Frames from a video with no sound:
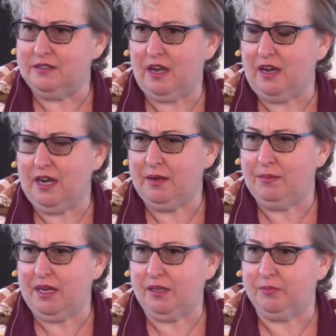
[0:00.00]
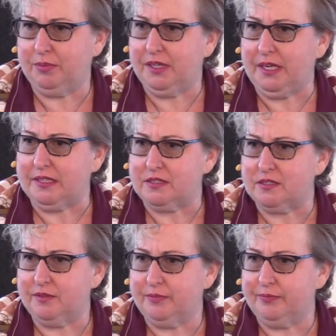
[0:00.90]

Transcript: time and place.